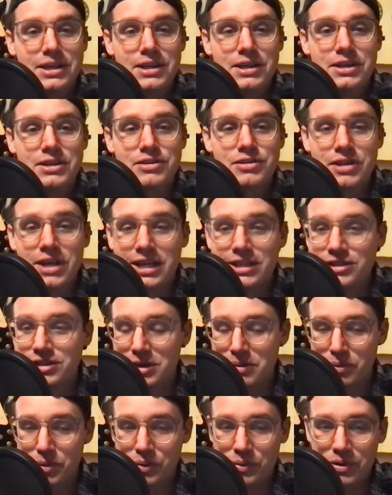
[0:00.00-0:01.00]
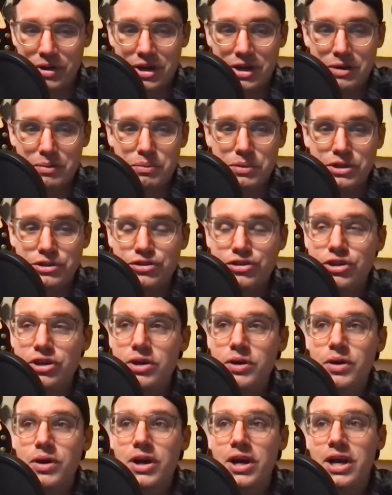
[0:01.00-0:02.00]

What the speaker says: So that's number one. But two,